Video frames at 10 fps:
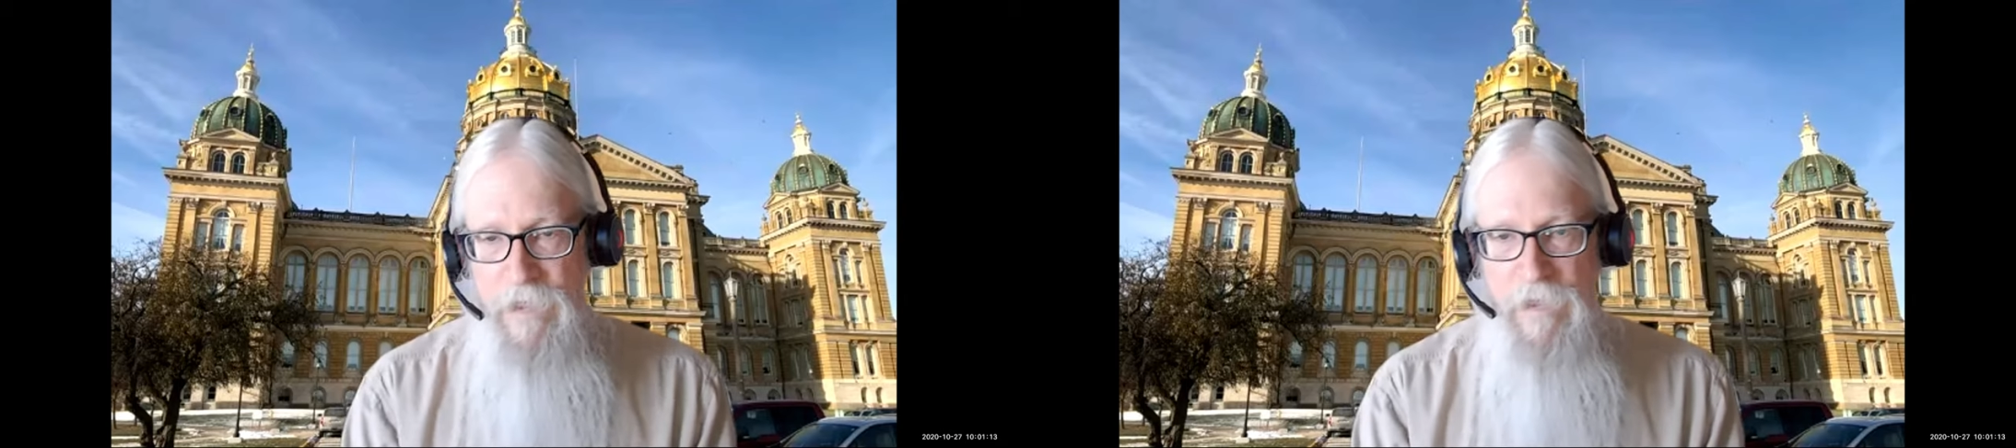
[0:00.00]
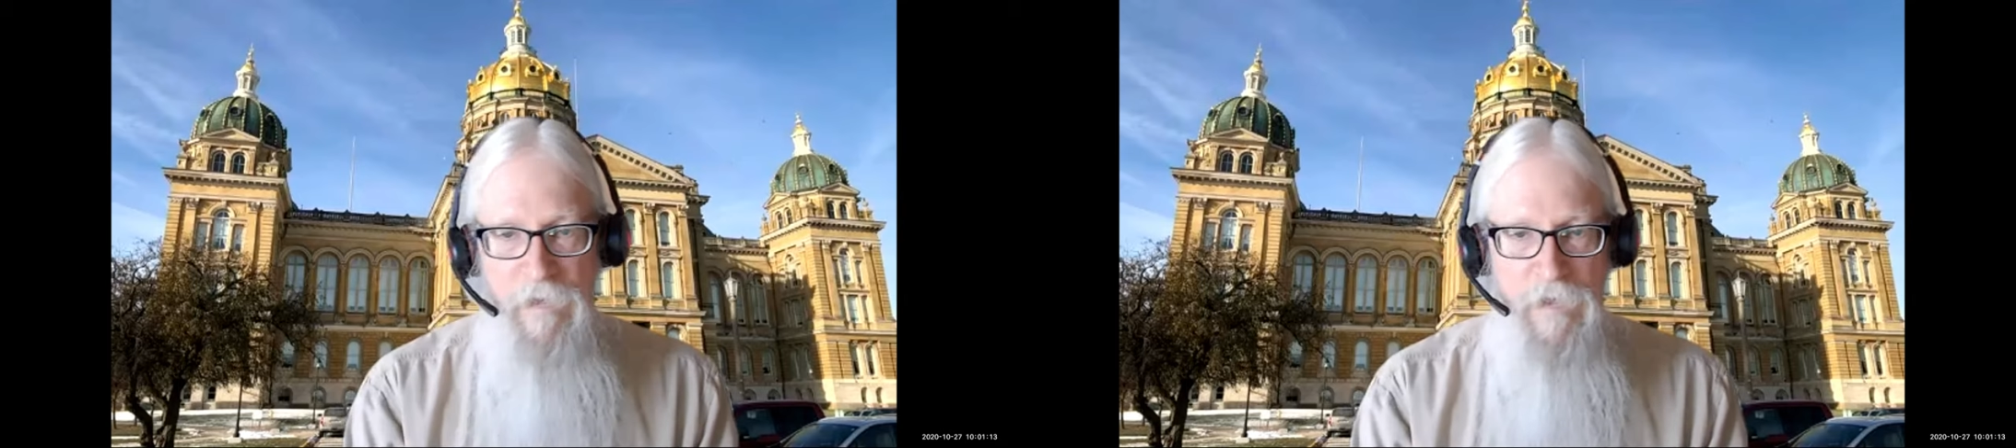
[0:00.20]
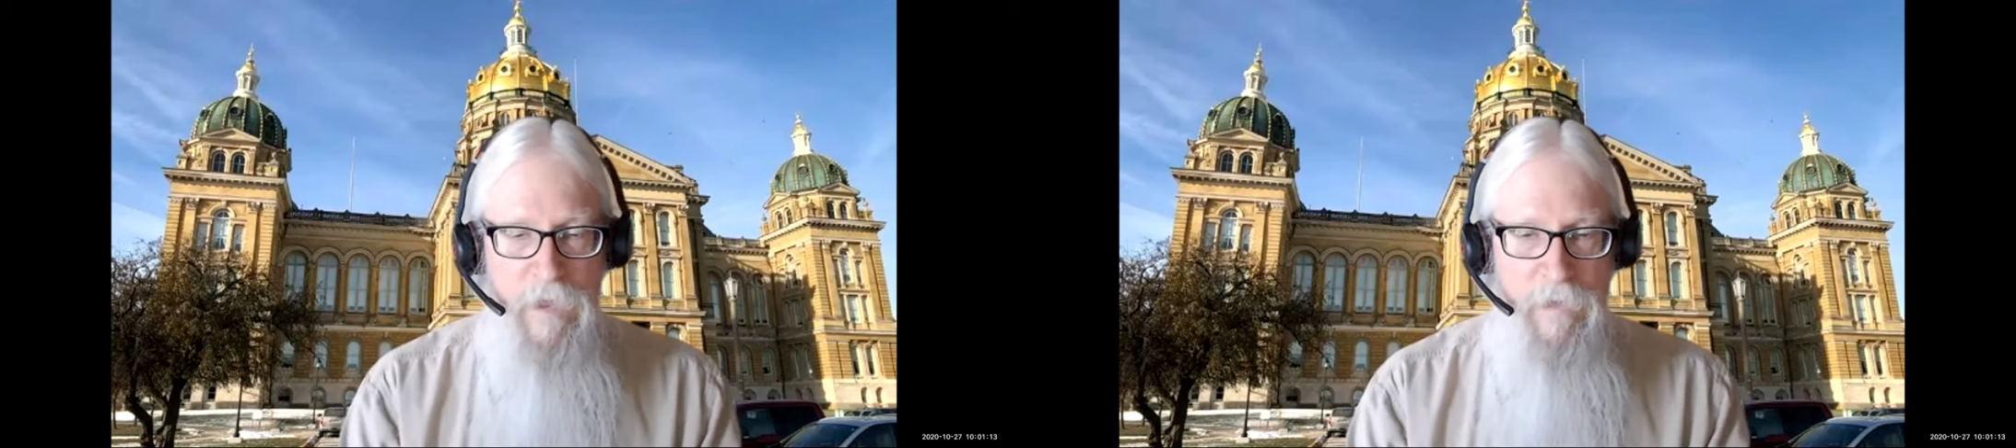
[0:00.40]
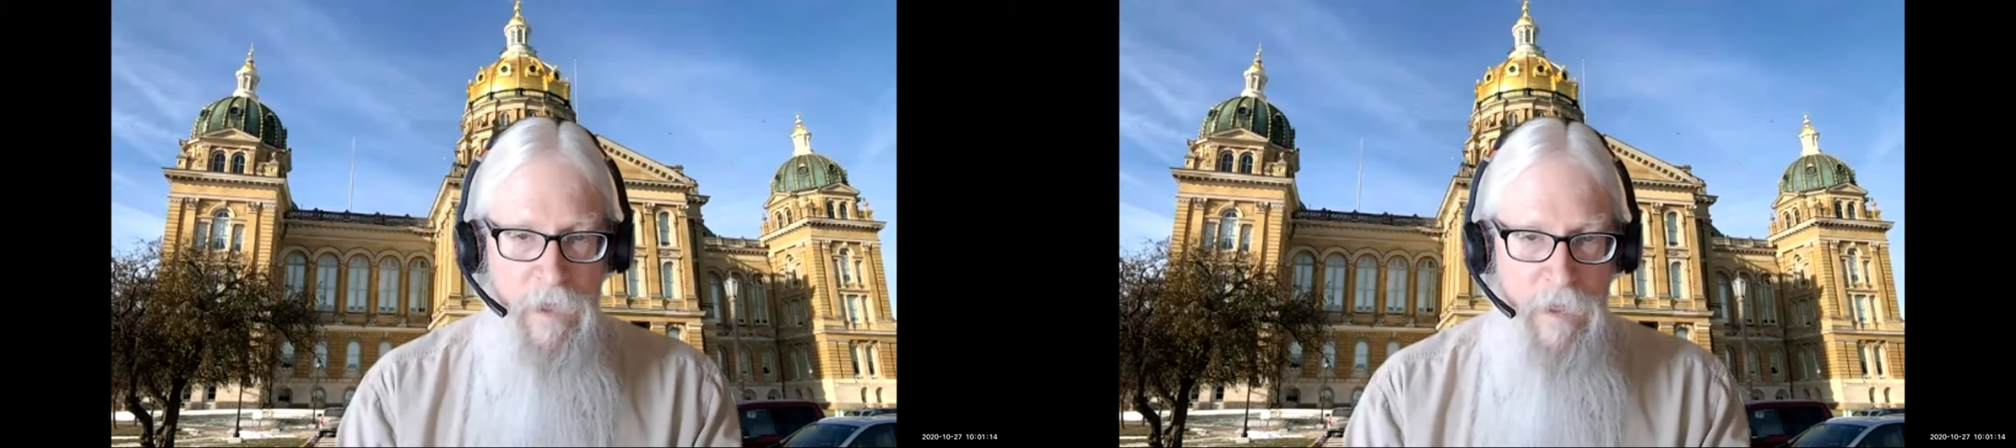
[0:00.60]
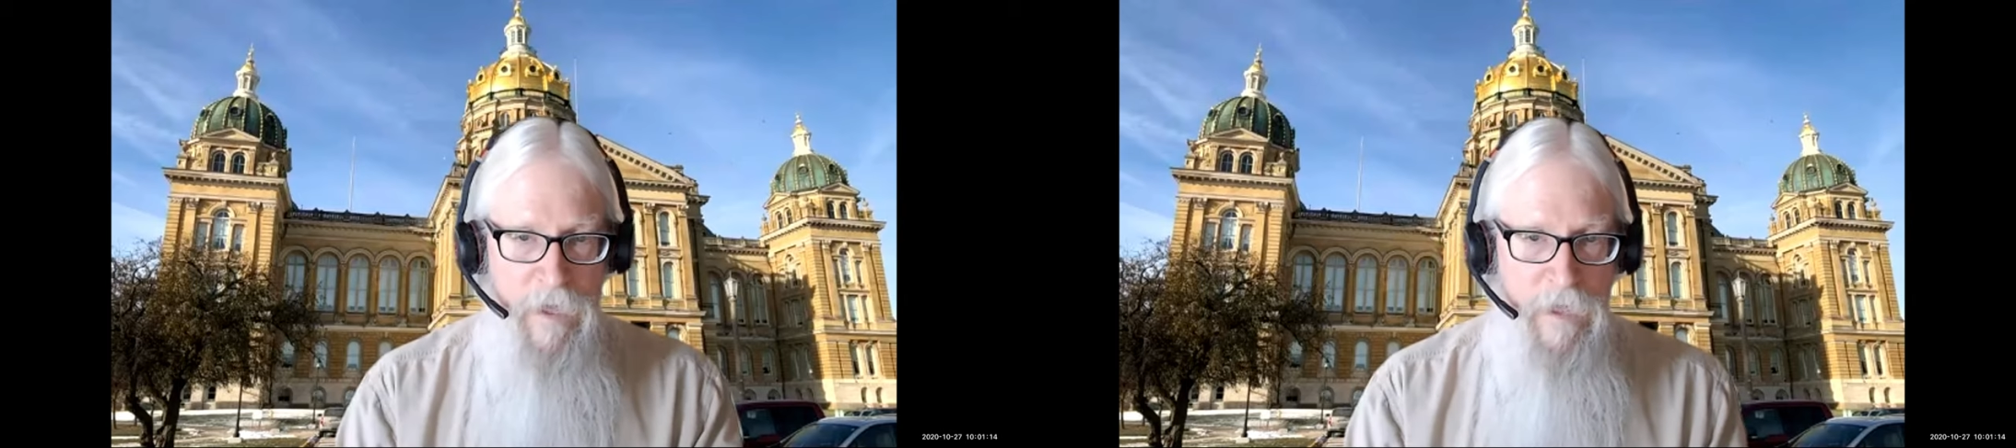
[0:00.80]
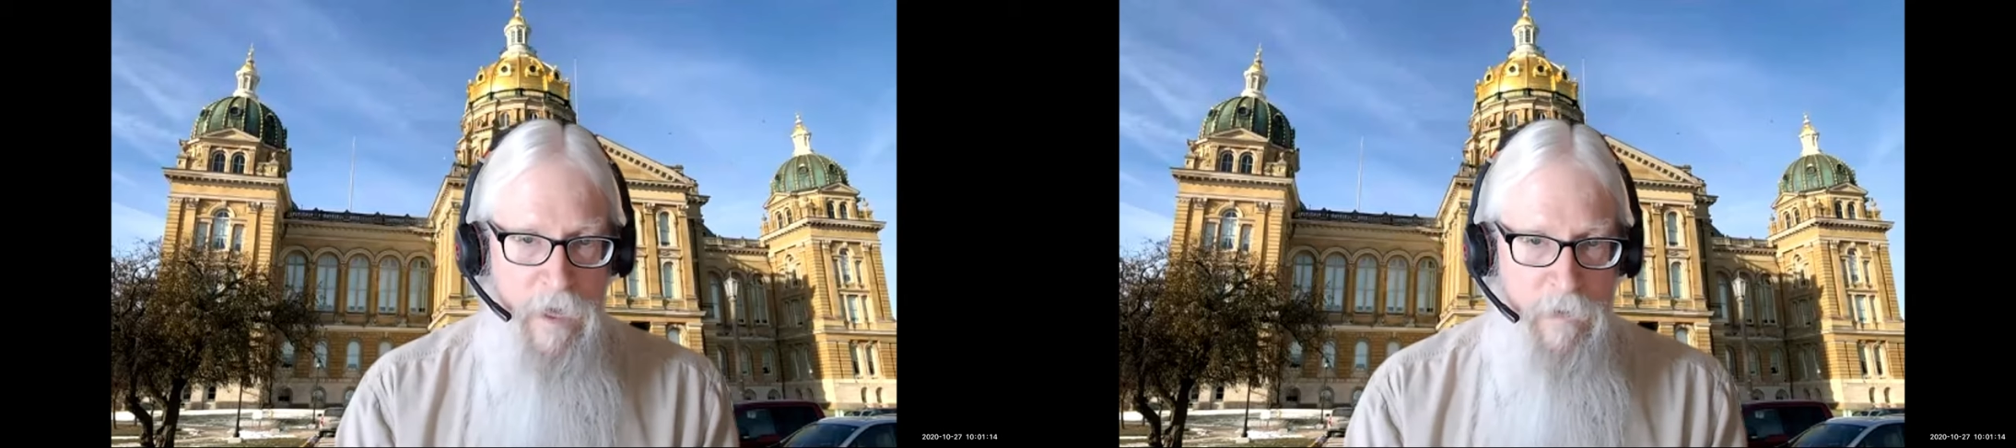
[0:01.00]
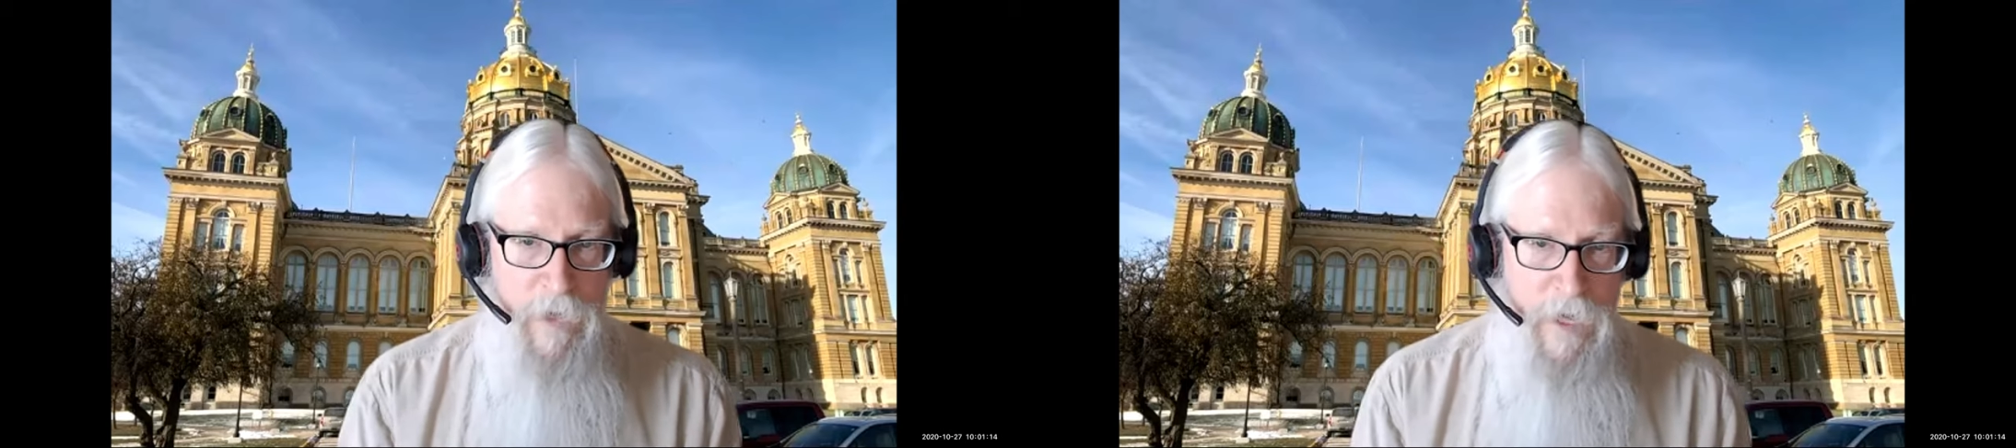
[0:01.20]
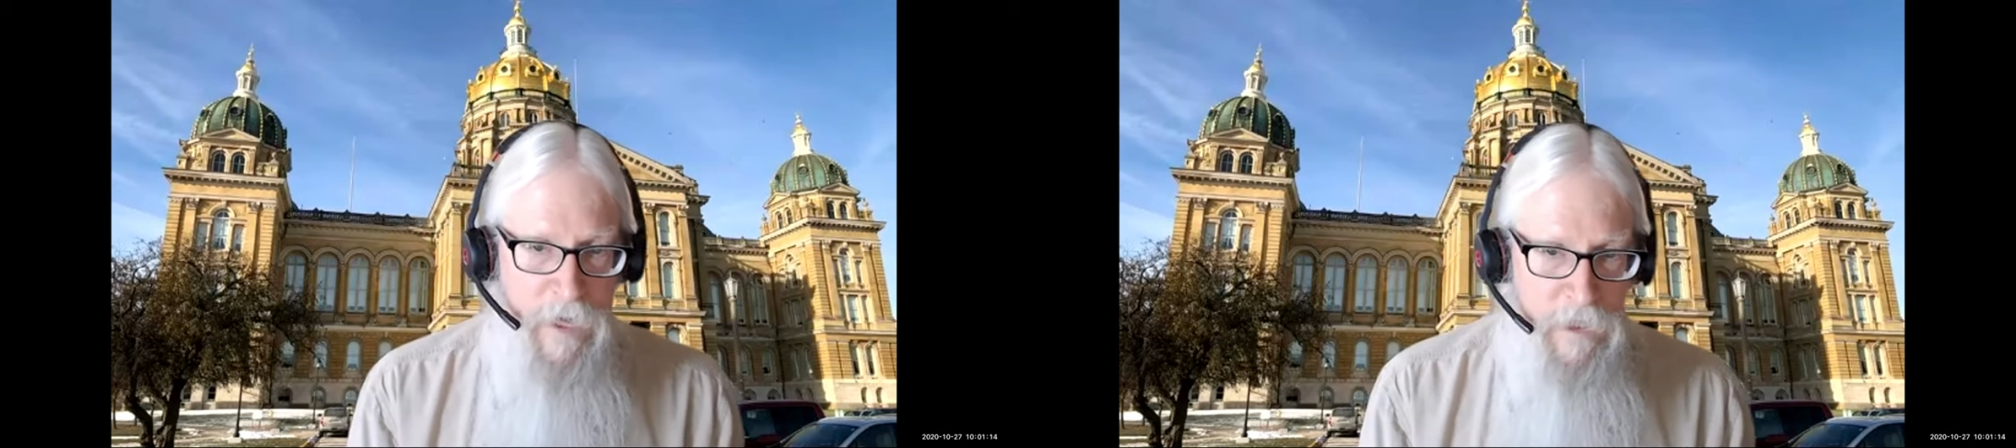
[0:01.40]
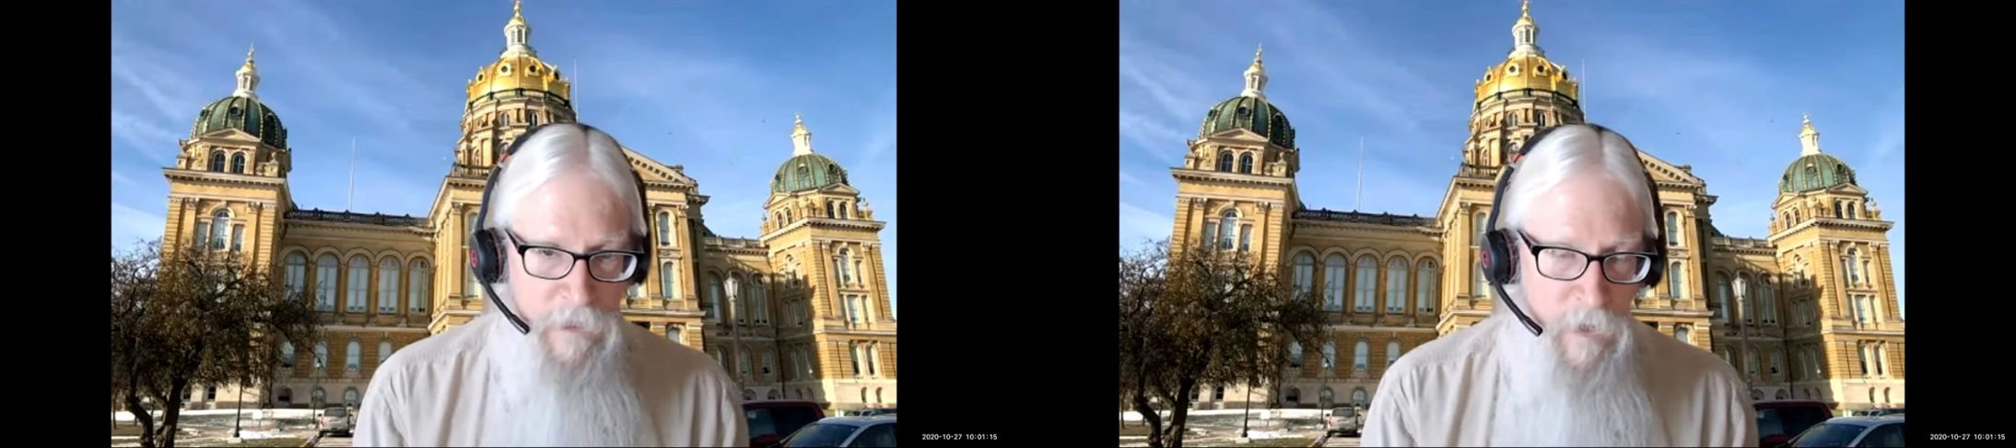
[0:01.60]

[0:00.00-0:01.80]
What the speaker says: do if something like that passed.